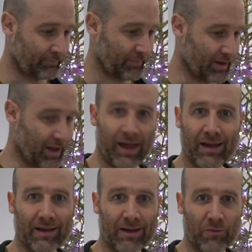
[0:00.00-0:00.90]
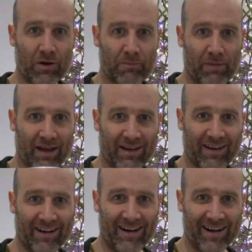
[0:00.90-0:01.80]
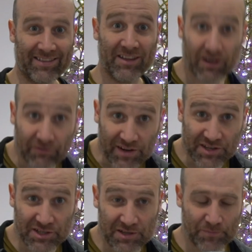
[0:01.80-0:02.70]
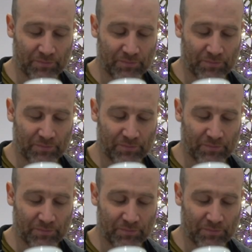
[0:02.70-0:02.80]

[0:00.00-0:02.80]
Okay, welcome back. I think I fixed it.